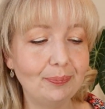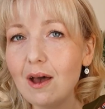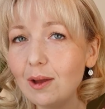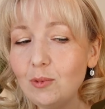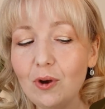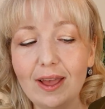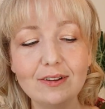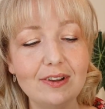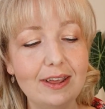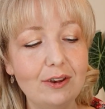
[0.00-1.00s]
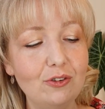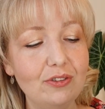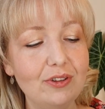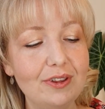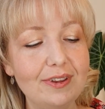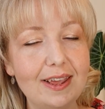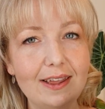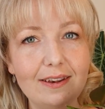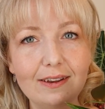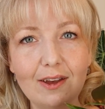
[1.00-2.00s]
I'm not actually interested
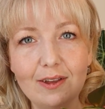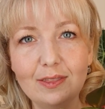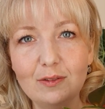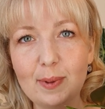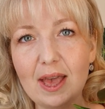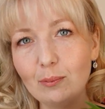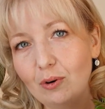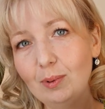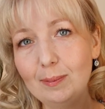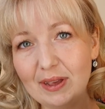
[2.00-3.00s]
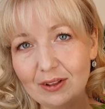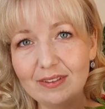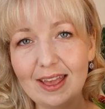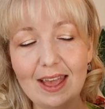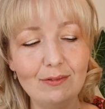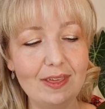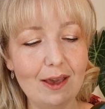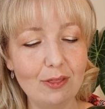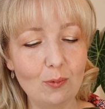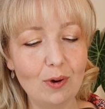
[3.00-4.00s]
in cutting this back, probably because I have the
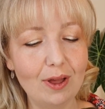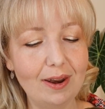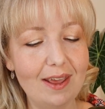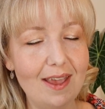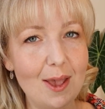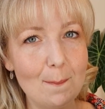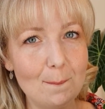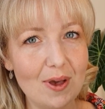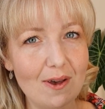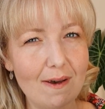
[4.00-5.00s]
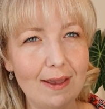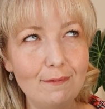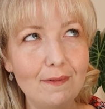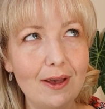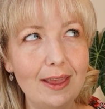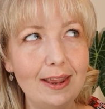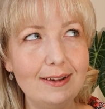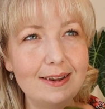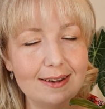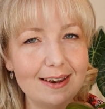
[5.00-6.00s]
other one. But if I
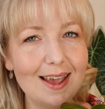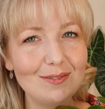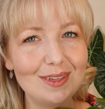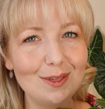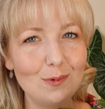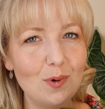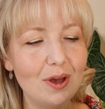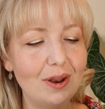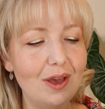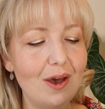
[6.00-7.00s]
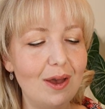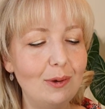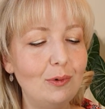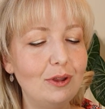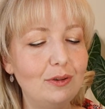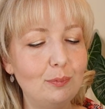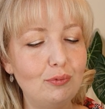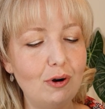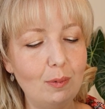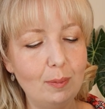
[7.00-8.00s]
didn't have the other one, I would
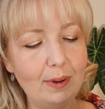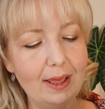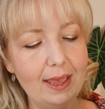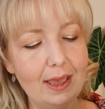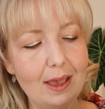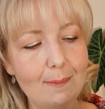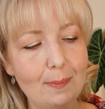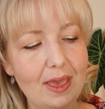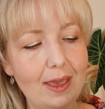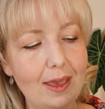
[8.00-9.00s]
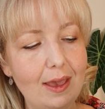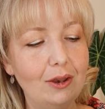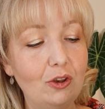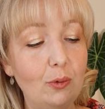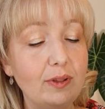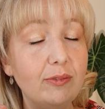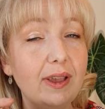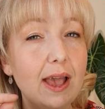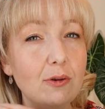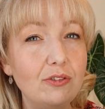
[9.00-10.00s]
probably be doing something
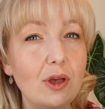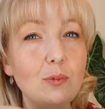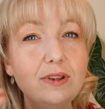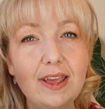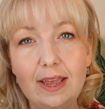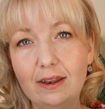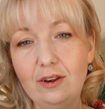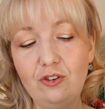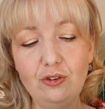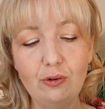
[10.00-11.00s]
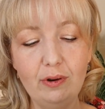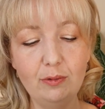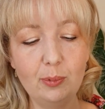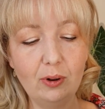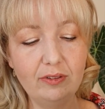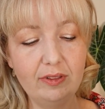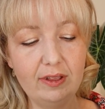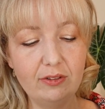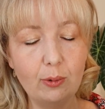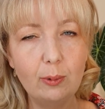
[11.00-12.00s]
else. I would take an insurance policy.
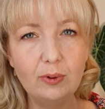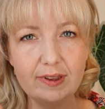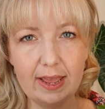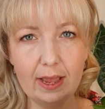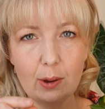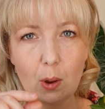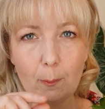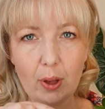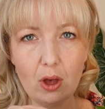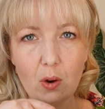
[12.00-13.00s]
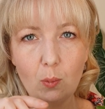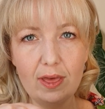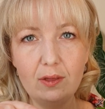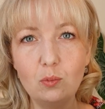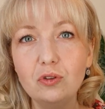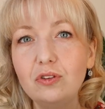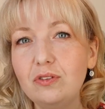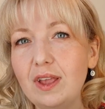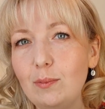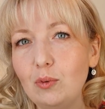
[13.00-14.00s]
So I would take a part where there was a
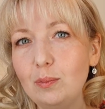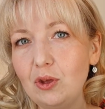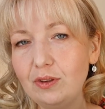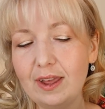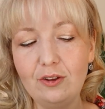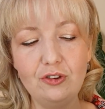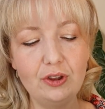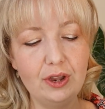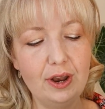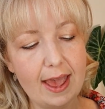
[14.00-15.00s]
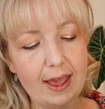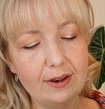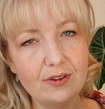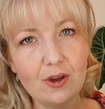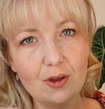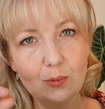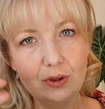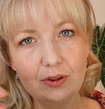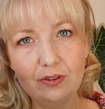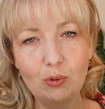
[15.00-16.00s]
stable mutation and I
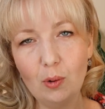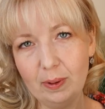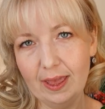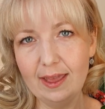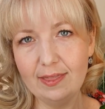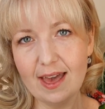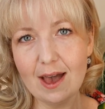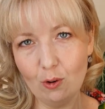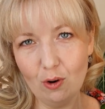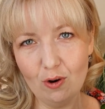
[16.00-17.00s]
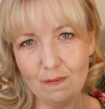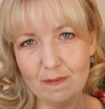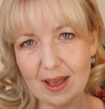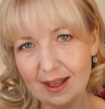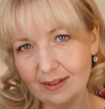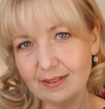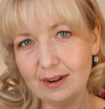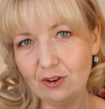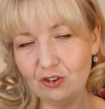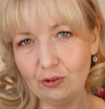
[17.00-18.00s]
would propagate that off as an
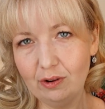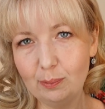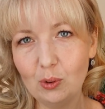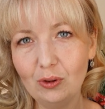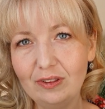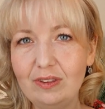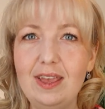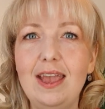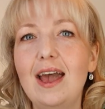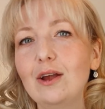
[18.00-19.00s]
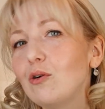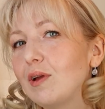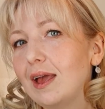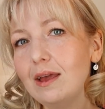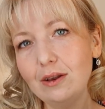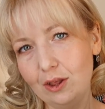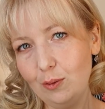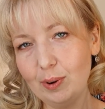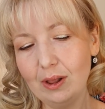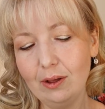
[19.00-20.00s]
insurance policy and create a new
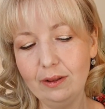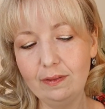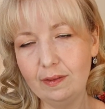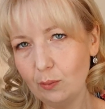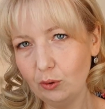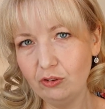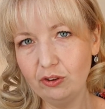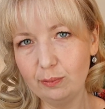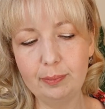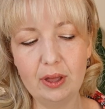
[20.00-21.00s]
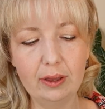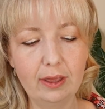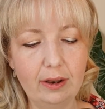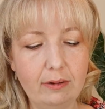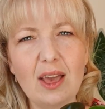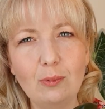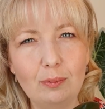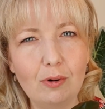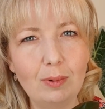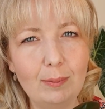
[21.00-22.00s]
plant that was just Birkin. That would
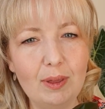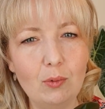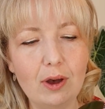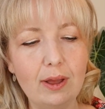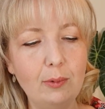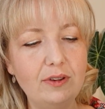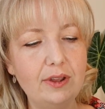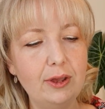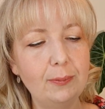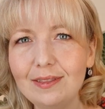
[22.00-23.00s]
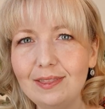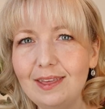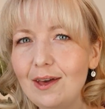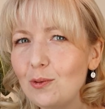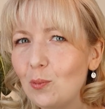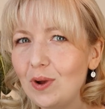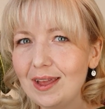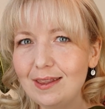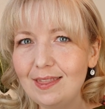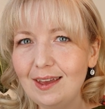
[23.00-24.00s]
probably be what I would do. The other
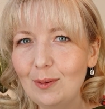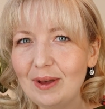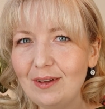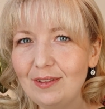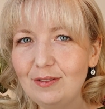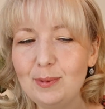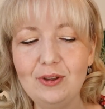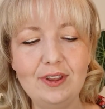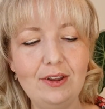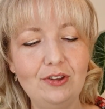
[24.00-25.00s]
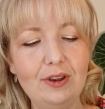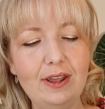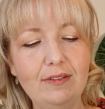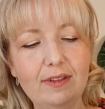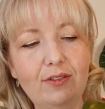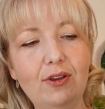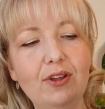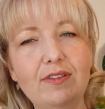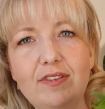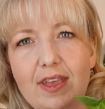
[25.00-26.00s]
weird thing about this mutation is, as you can
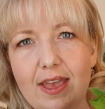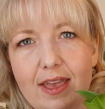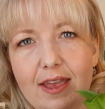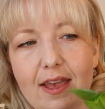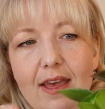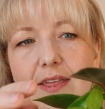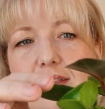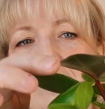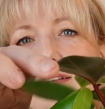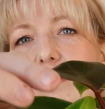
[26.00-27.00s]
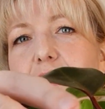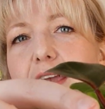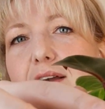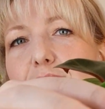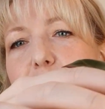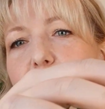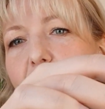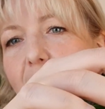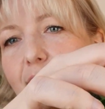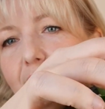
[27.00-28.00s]
see, this is like
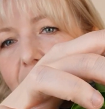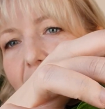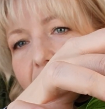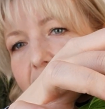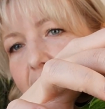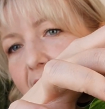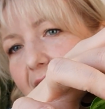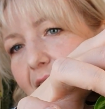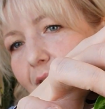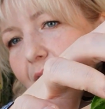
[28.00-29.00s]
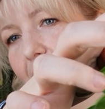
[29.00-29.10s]
fully reverted now.